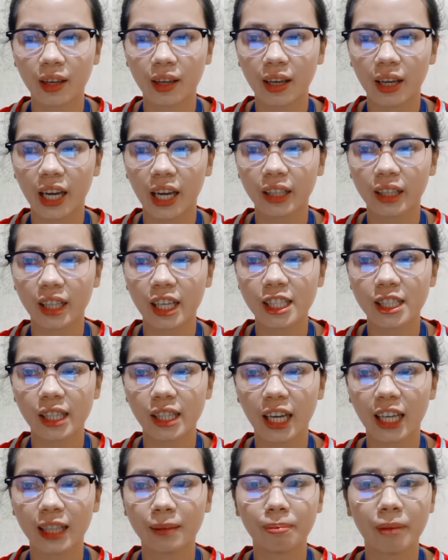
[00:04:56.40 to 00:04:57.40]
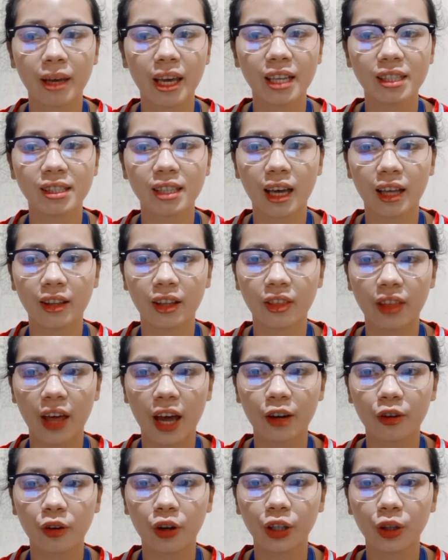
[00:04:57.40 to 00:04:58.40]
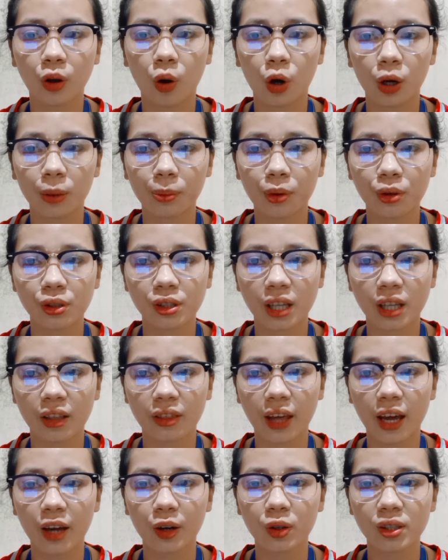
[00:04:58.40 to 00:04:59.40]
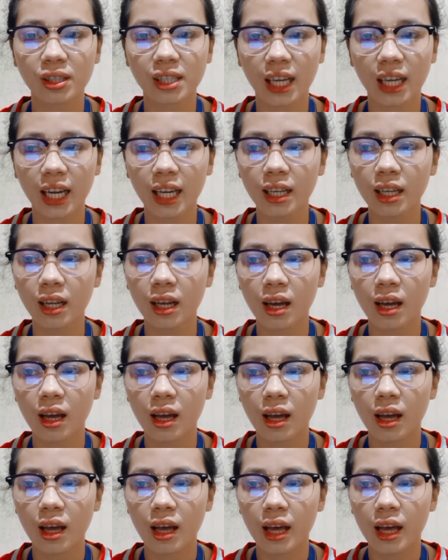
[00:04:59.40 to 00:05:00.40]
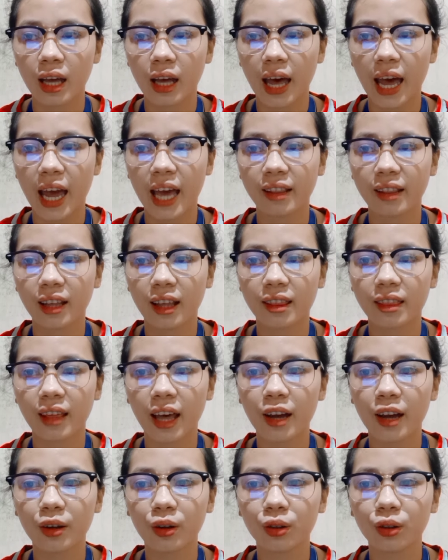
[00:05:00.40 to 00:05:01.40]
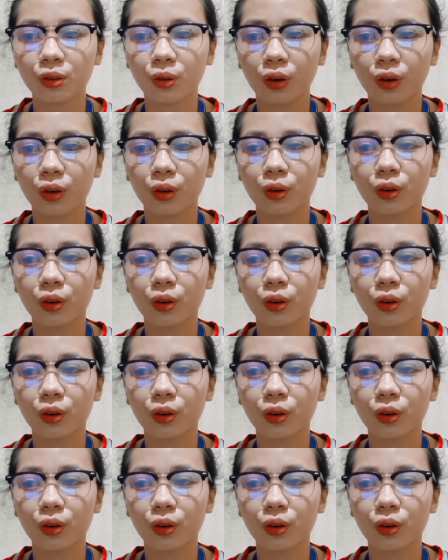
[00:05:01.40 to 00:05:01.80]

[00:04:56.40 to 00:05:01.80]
It makes the thyroid hormones tyrosine and thyroxine,